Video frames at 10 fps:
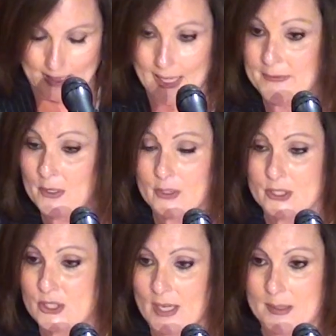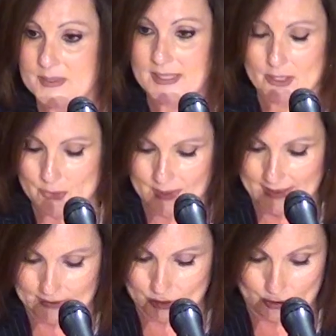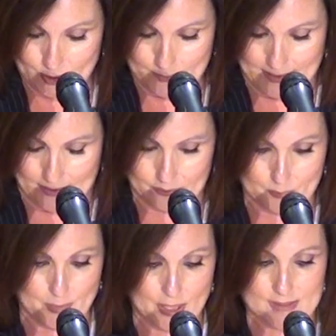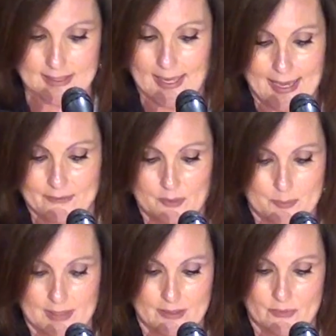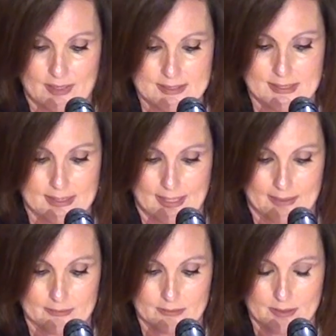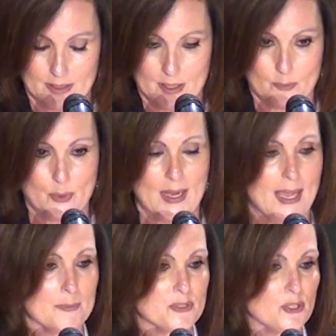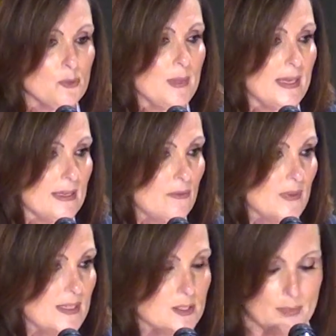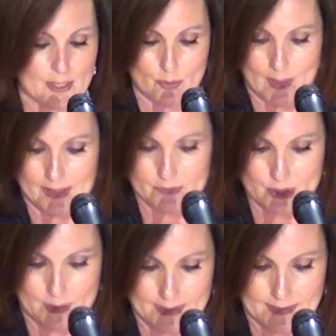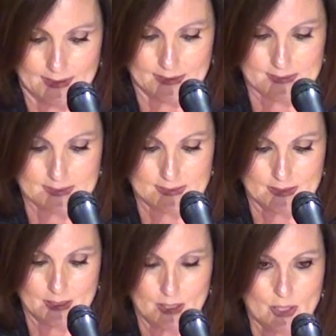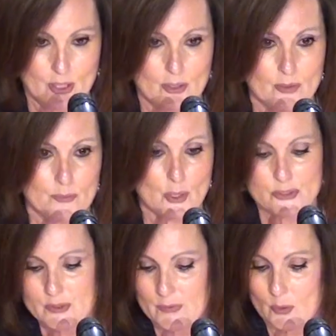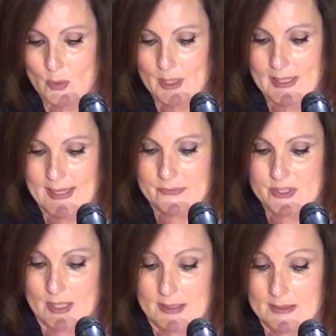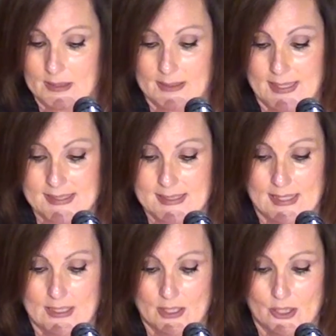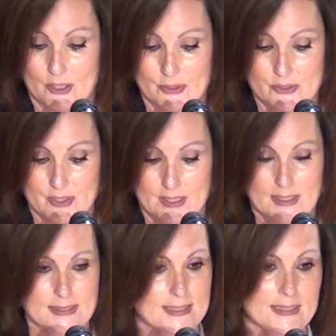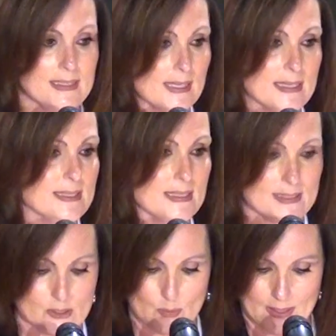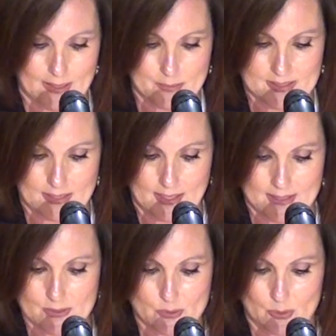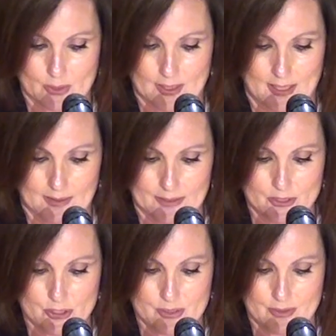And there are jobs that you can't learn about because they haven't been invented yet. Perhaps you may invent a better way of doing things. Most of the work I've done in the last 10 years didn't exist when I was in high school or college.